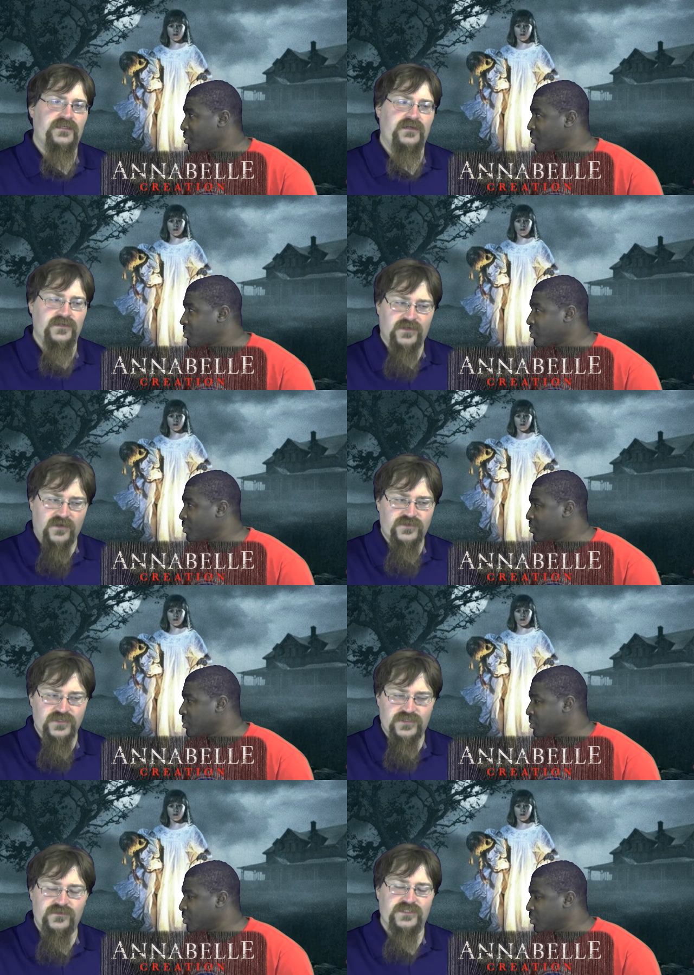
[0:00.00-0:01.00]
Speaker 1: the Nun.
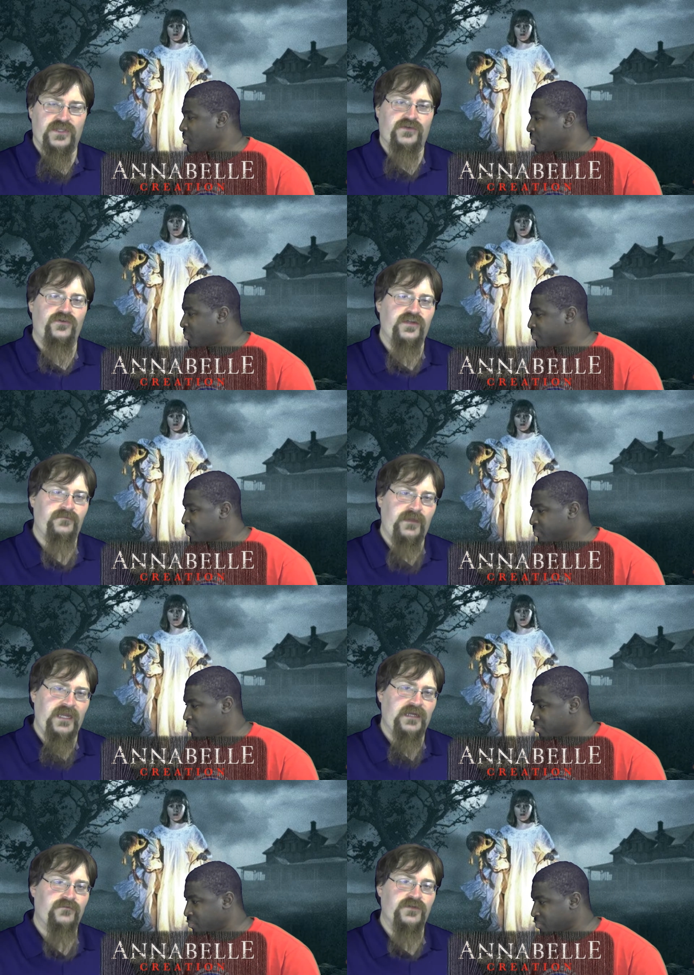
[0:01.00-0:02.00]
Conjuring Two is the Crooked
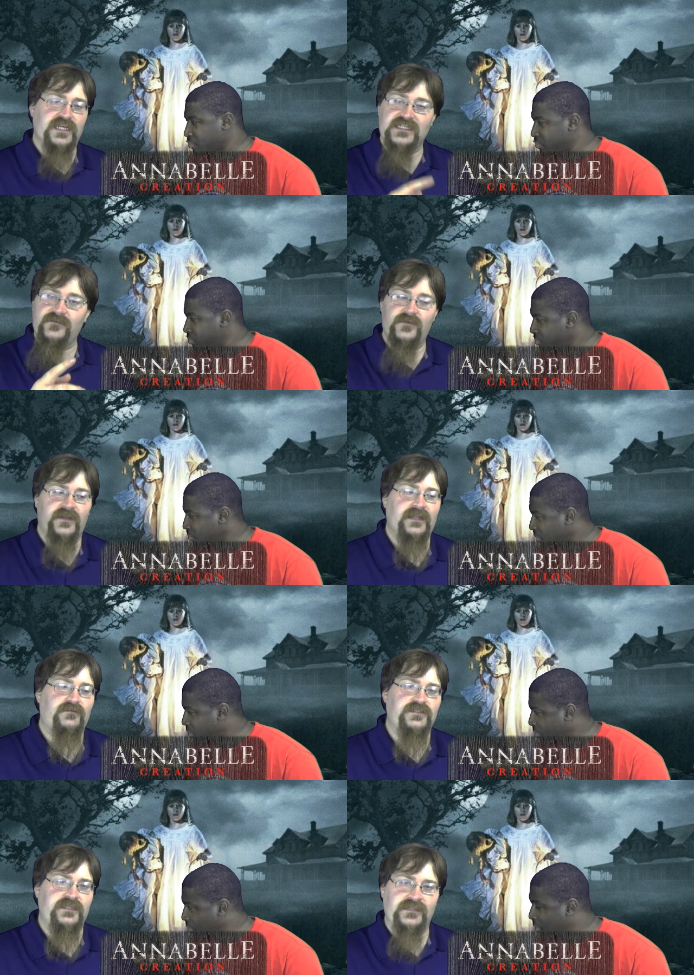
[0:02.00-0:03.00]
Man, which hasn't even been
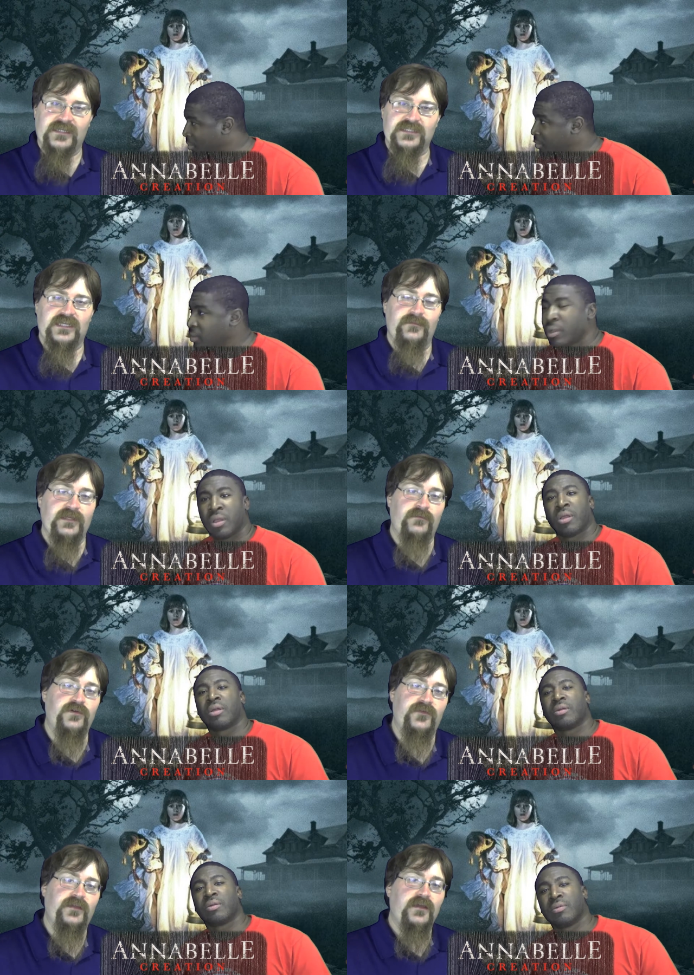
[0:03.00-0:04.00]
announced yet. That's a coming up
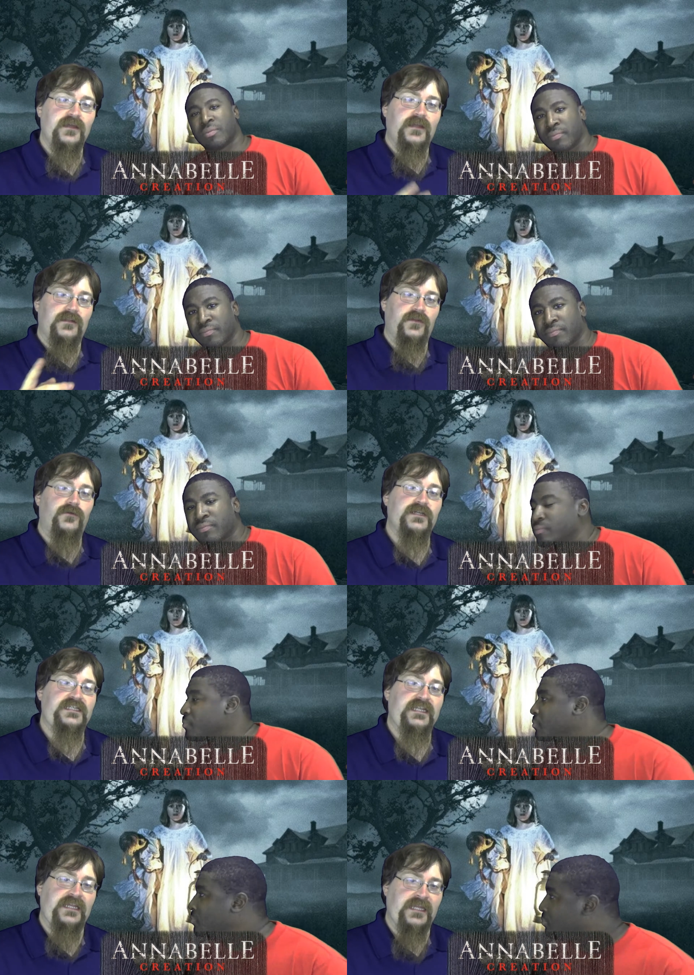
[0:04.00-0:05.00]
movie. No
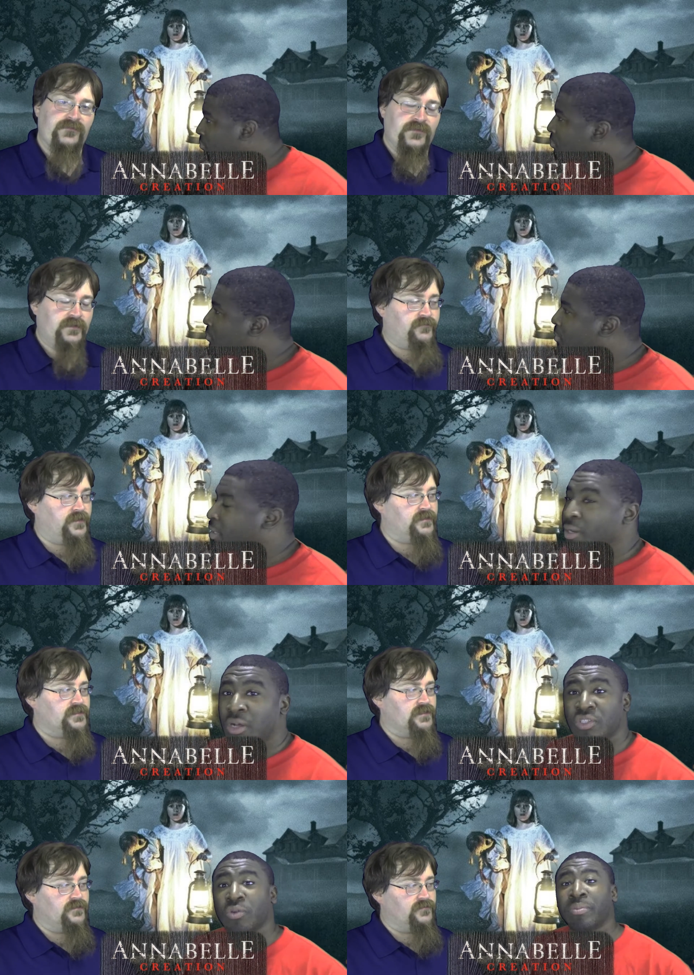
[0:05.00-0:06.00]
release date yet for that one. And
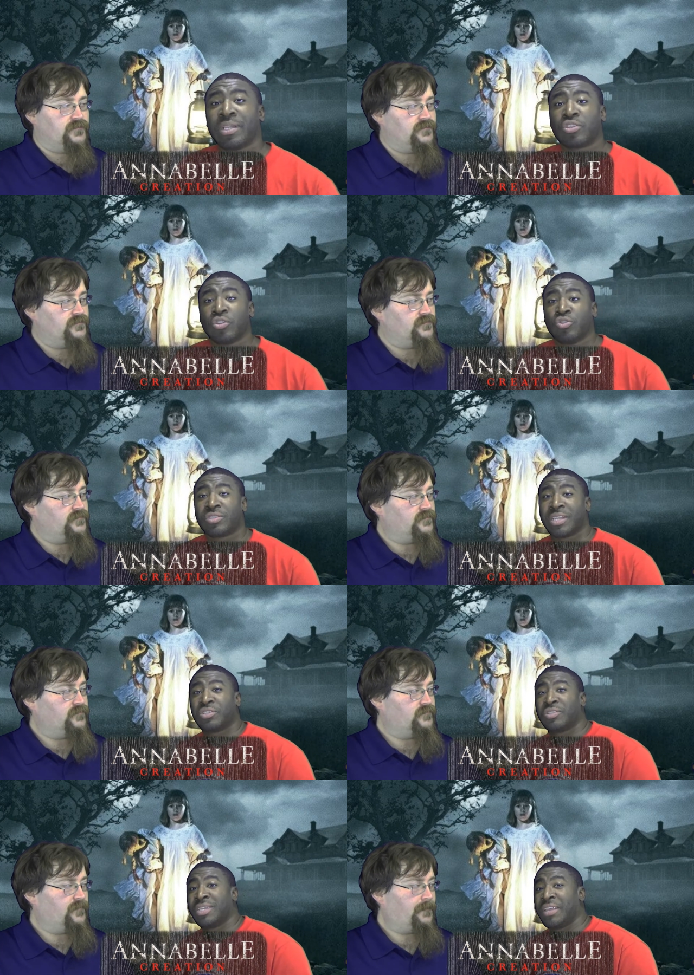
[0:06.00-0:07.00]
also so.
Speaker 2: make sure you stay
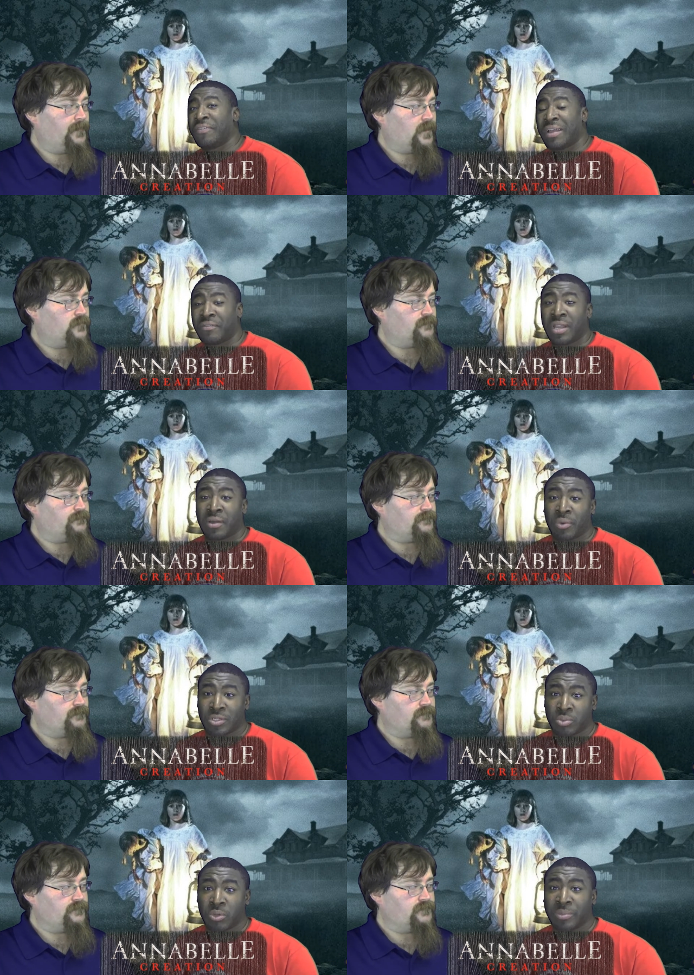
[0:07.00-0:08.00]
to the if you have not
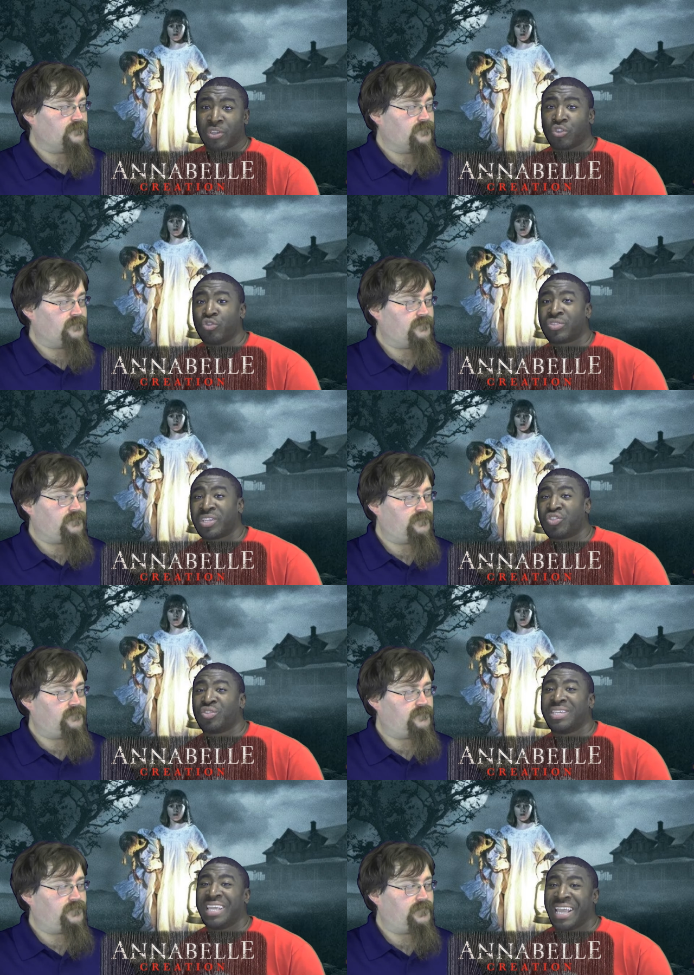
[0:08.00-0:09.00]
watched the movie, make sure you stay
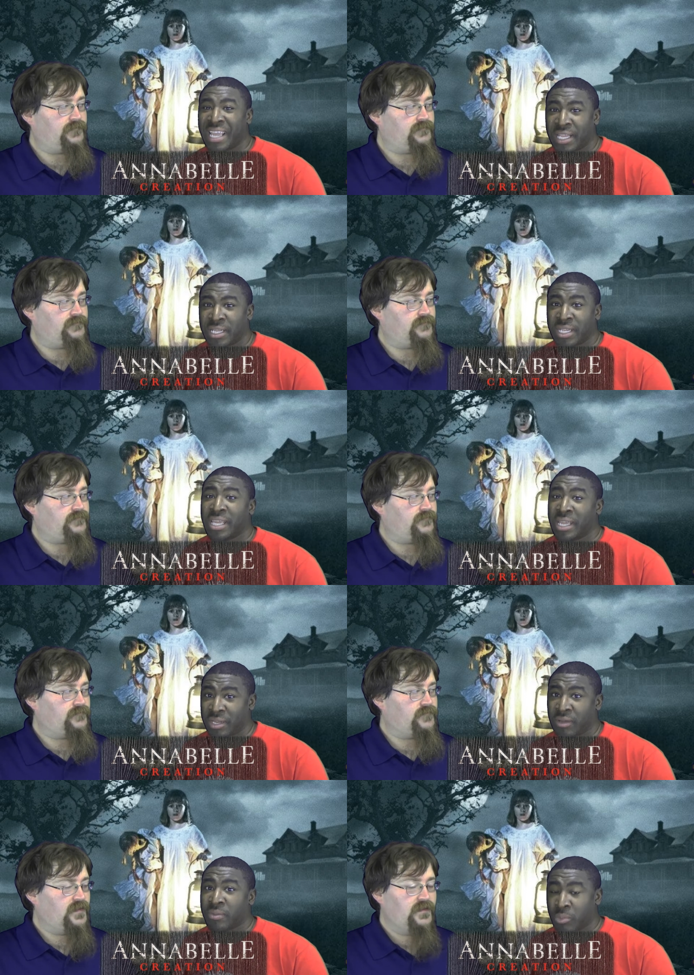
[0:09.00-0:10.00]
to the end
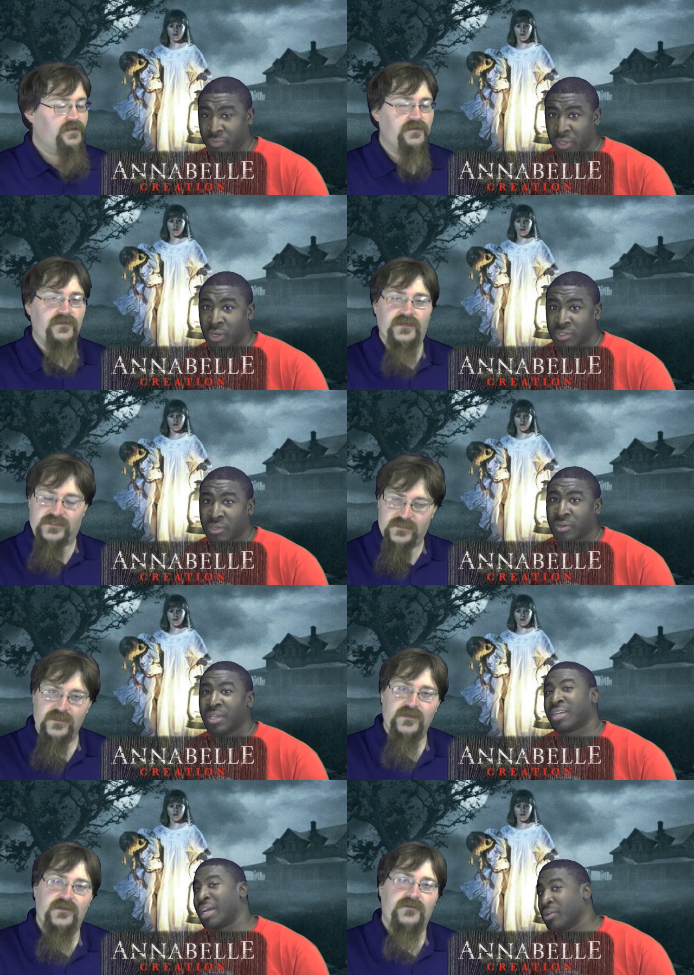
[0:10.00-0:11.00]
end of the movie also. Yes.
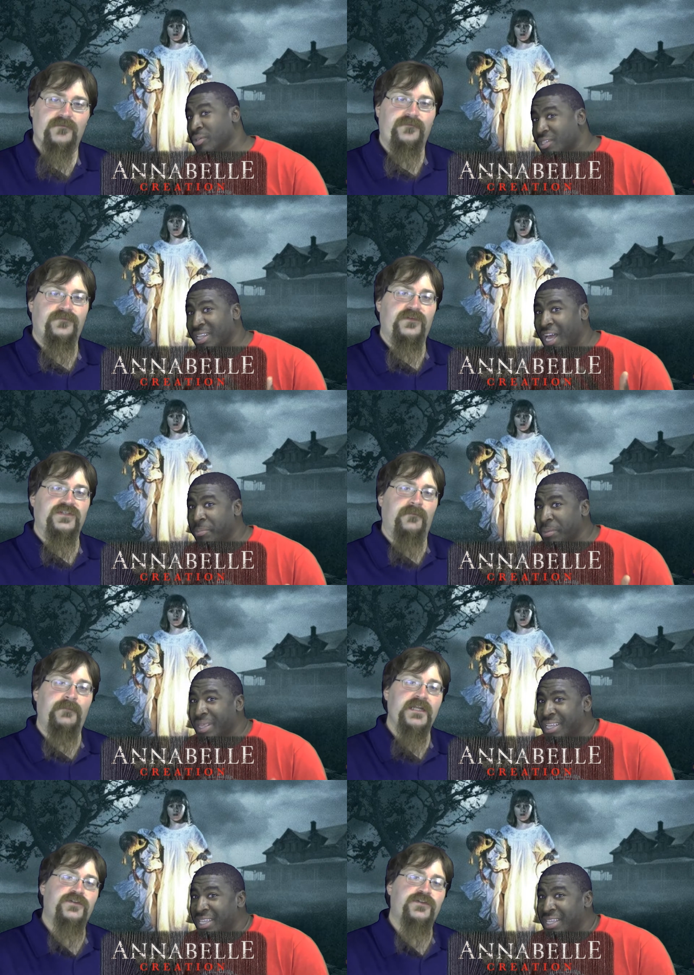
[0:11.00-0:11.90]
I know there's a lot there's of people a